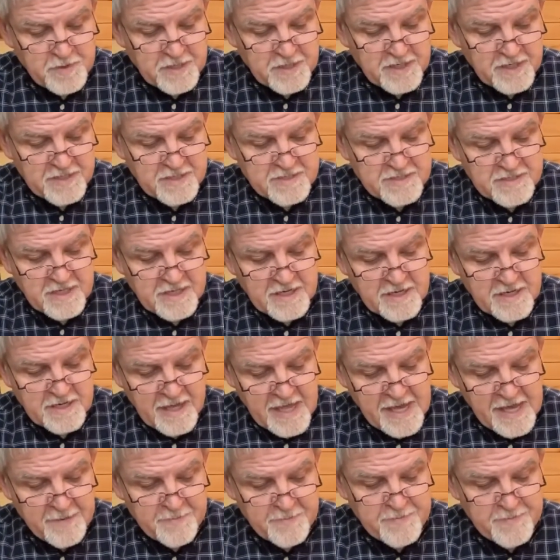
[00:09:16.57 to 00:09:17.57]
And he said, I
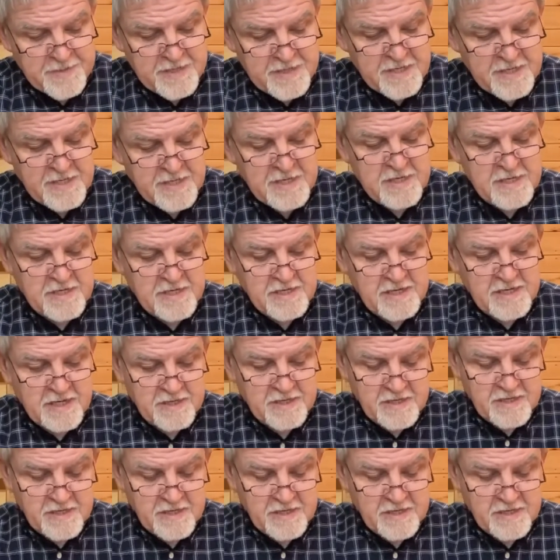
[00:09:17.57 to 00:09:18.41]
am. And of